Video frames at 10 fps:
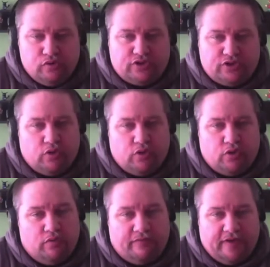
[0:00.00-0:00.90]
Stone
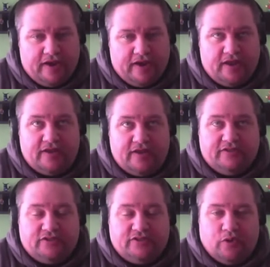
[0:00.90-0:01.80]
Cold fan,
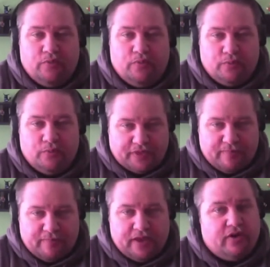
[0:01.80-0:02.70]
so with
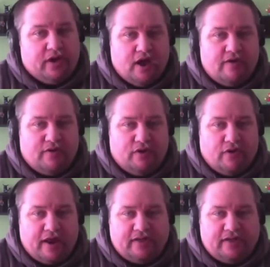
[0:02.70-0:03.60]
him being on the cover and
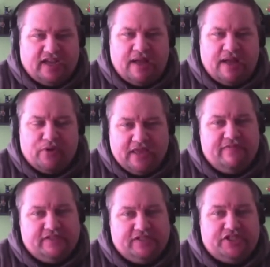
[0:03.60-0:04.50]
all that, I was like, I'm going to give
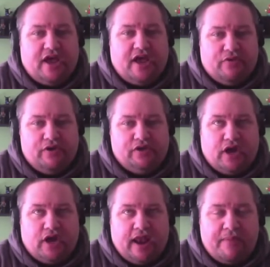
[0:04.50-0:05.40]
this a shot. I'm going to
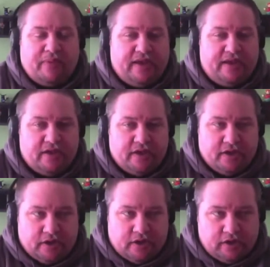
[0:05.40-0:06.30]
try it. And
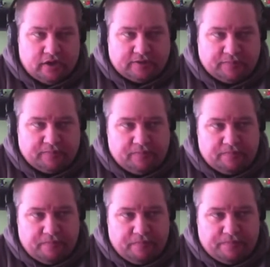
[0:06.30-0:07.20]
used to
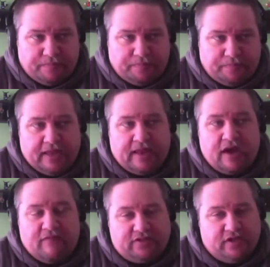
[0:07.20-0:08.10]
play a lot
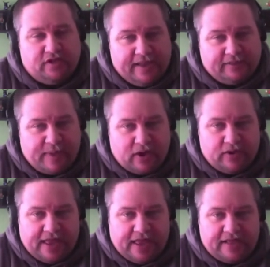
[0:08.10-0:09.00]
of wrestling games back
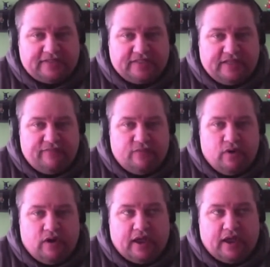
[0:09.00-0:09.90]
on the
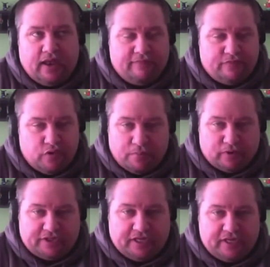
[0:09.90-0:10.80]
N64. Like, I loved No
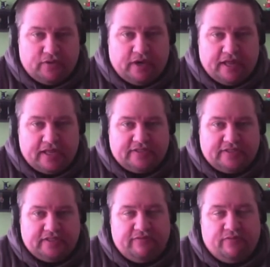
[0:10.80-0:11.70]
Mercy on the
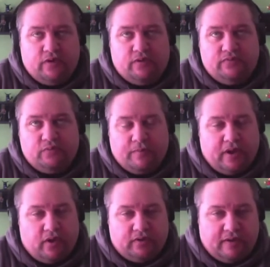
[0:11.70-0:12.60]
N64. It was one of
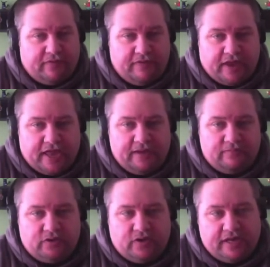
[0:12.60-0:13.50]
my all-time favorite
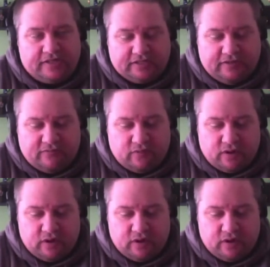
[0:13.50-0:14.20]
games on the N64.